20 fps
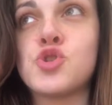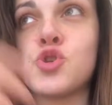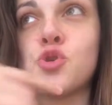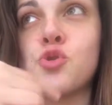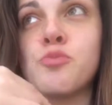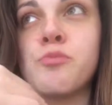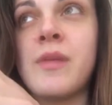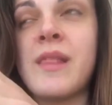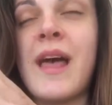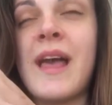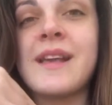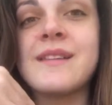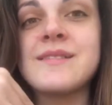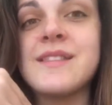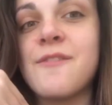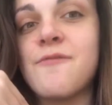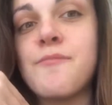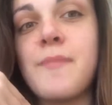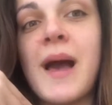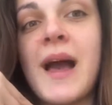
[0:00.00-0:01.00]
do me like
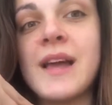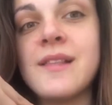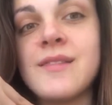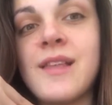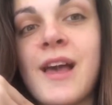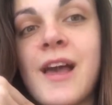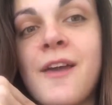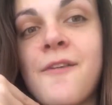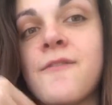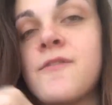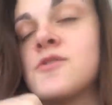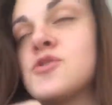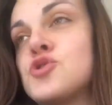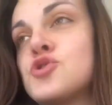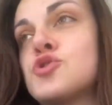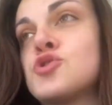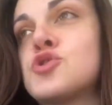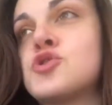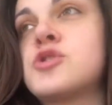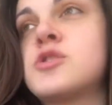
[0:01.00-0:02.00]
live my life and
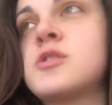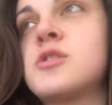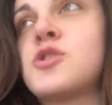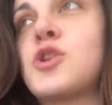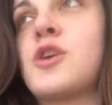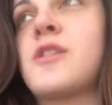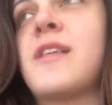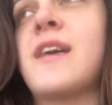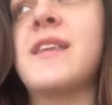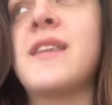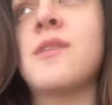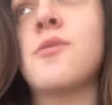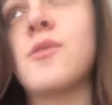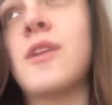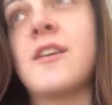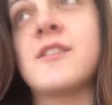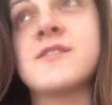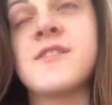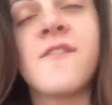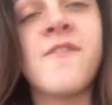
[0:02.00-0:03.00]
just not let anyone
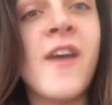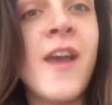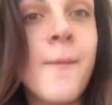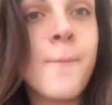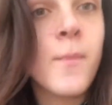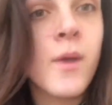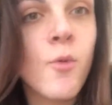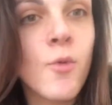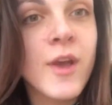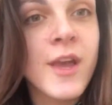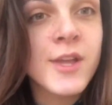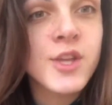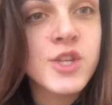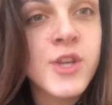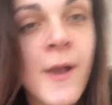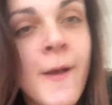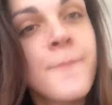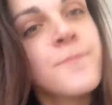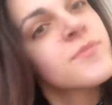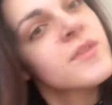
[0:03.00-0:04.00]
else affect me
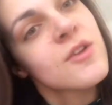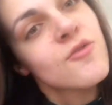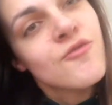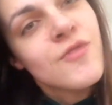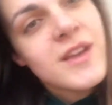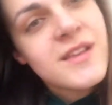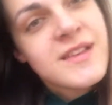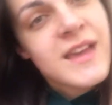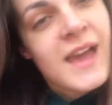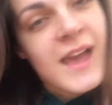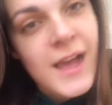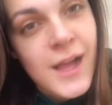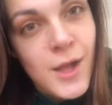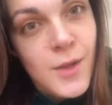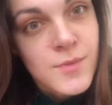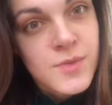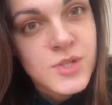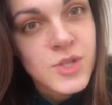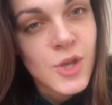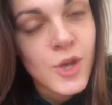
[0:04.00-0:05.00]
which really
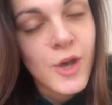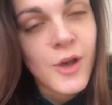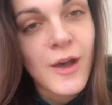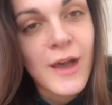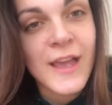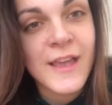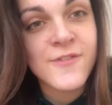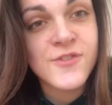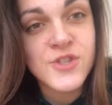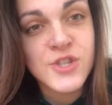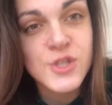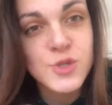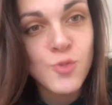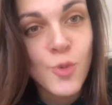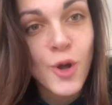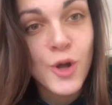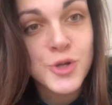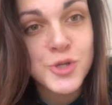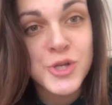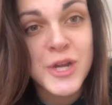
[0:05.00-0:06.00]
helps so if she's
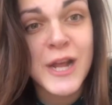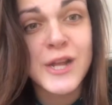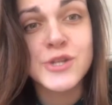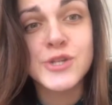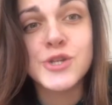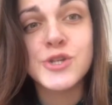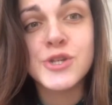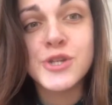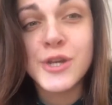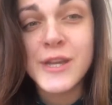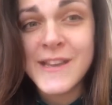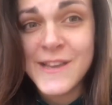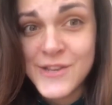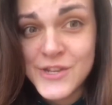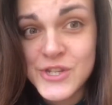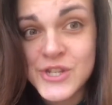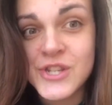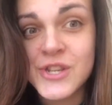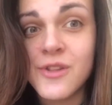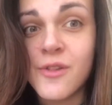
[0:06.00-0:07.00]
watching I don't know if
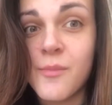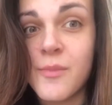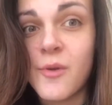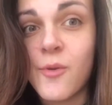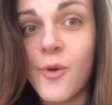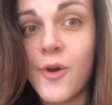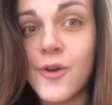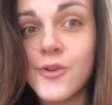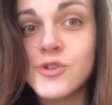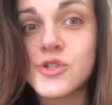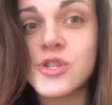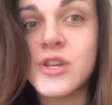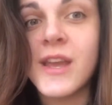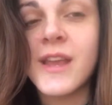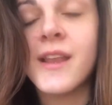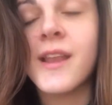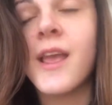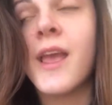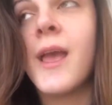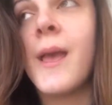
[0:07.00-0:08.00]
she'll be
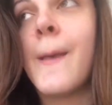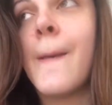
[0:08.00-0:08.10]
watching